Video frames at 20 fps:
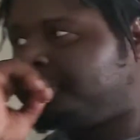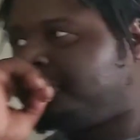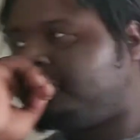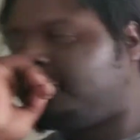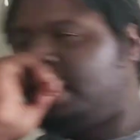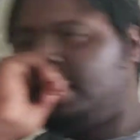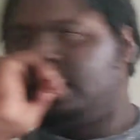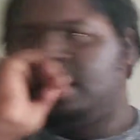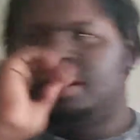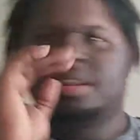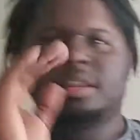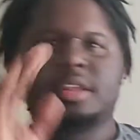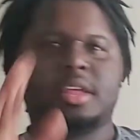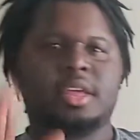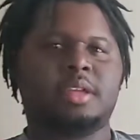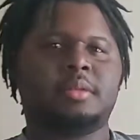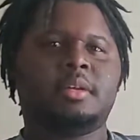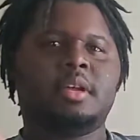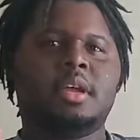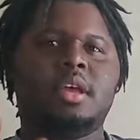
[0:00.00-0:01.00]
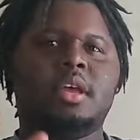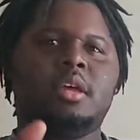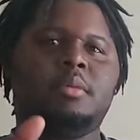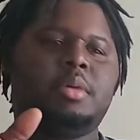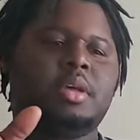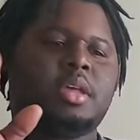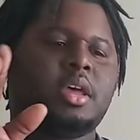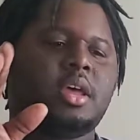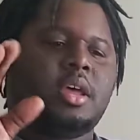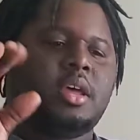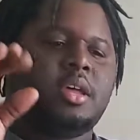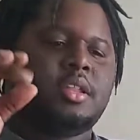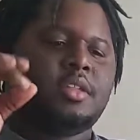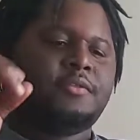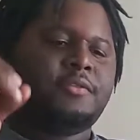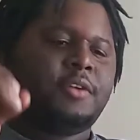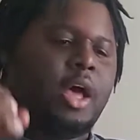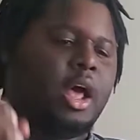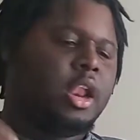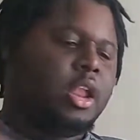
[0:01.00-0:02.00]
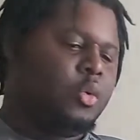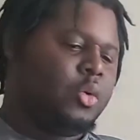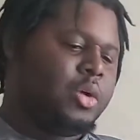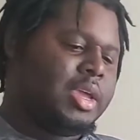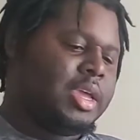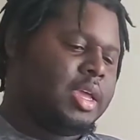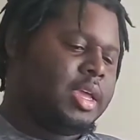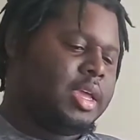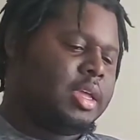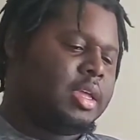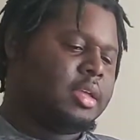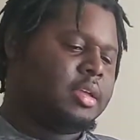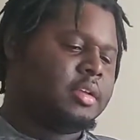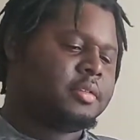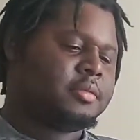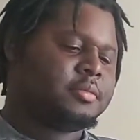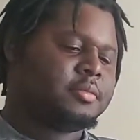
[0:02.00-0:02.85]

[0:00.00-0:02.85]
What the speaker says: Let's see, because following